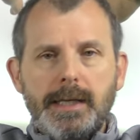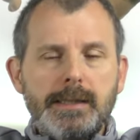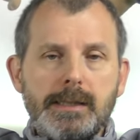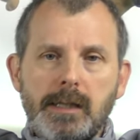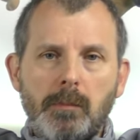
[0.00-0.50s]

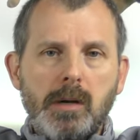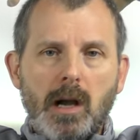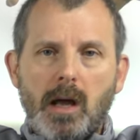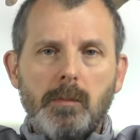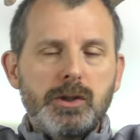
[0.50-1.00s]
in some
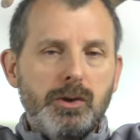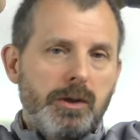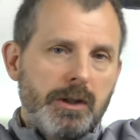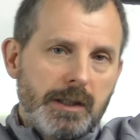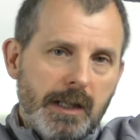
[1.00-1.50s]
clubs, you
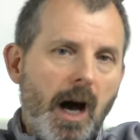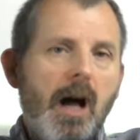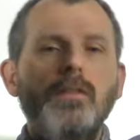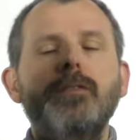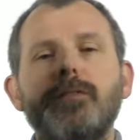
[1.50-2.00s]
could
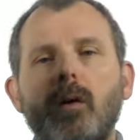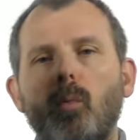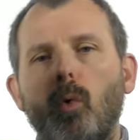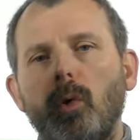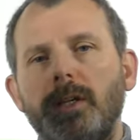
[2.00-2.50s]
cut the
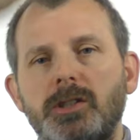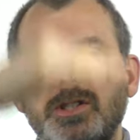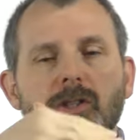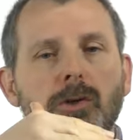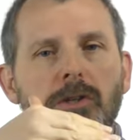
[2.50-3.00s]
front wall
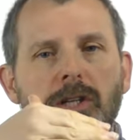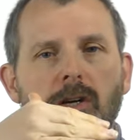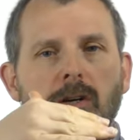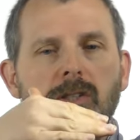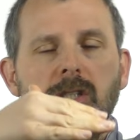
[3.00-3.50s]
into two
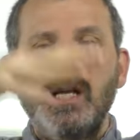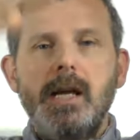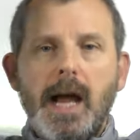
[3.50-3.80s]
thirds